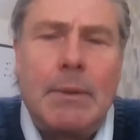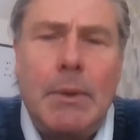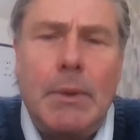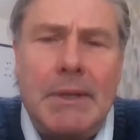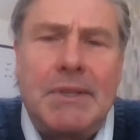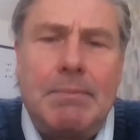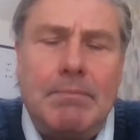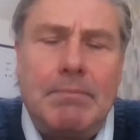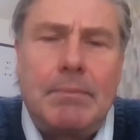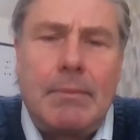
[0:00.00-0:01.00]
In other words,
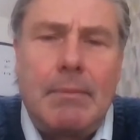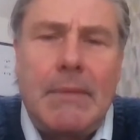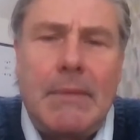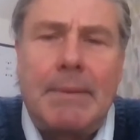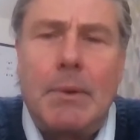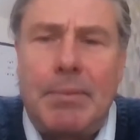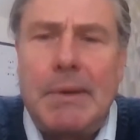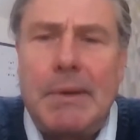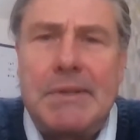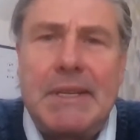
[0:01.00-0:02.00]
a thought
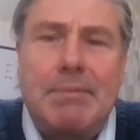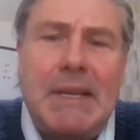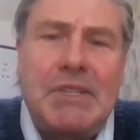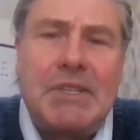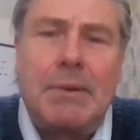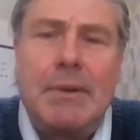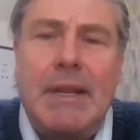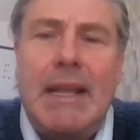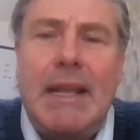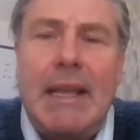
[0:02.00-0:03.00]
process based
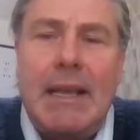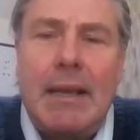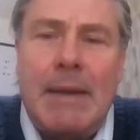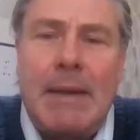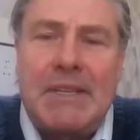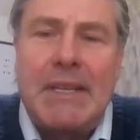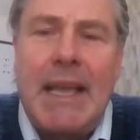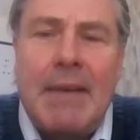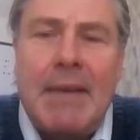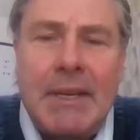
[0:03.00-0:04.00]
on
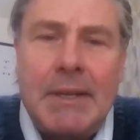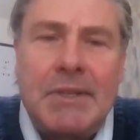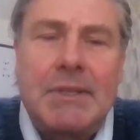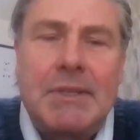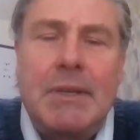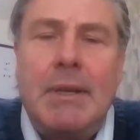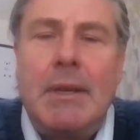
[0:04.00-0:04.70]
amassing evidence